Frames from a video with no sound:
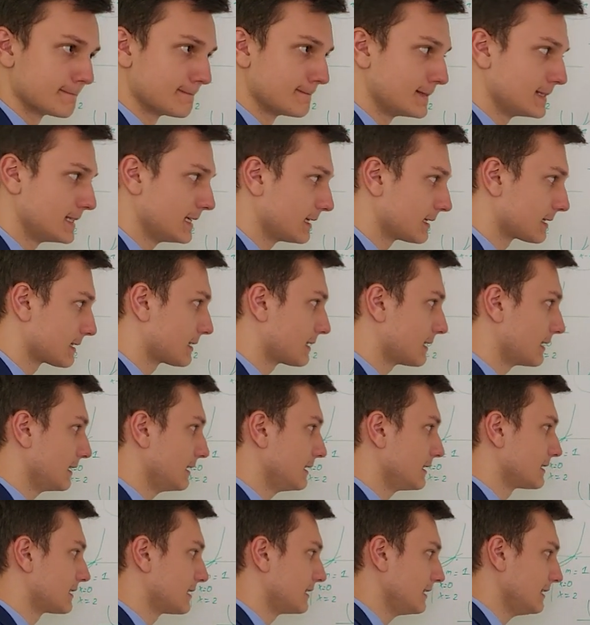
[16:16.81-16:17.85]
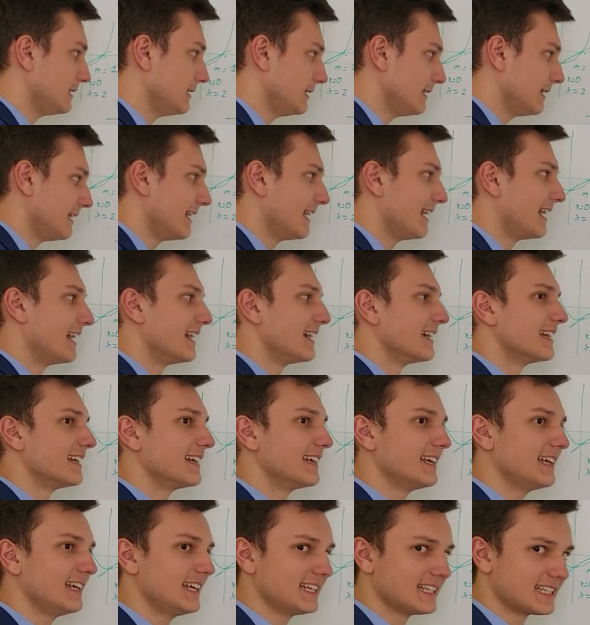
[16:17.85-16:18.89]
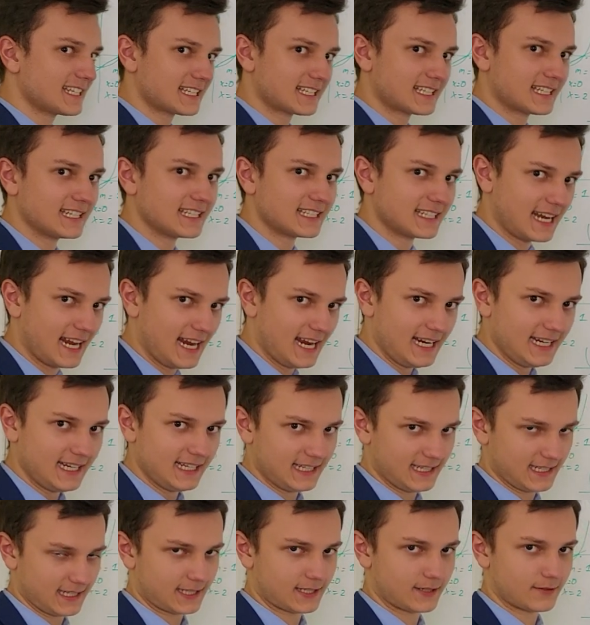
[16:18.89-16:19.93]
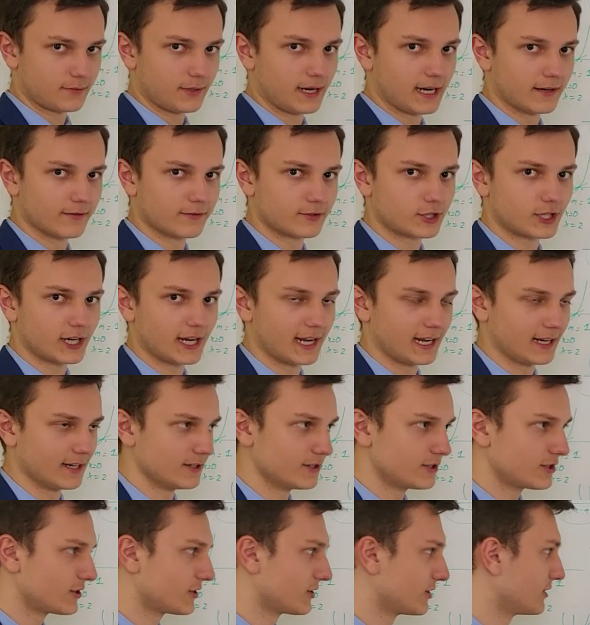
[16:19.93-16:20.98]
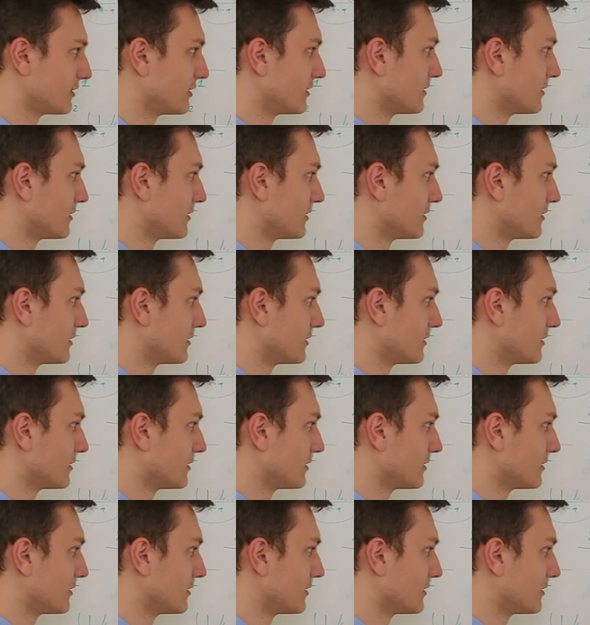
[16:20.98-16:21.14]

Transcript: This is the instantaneous rate of change,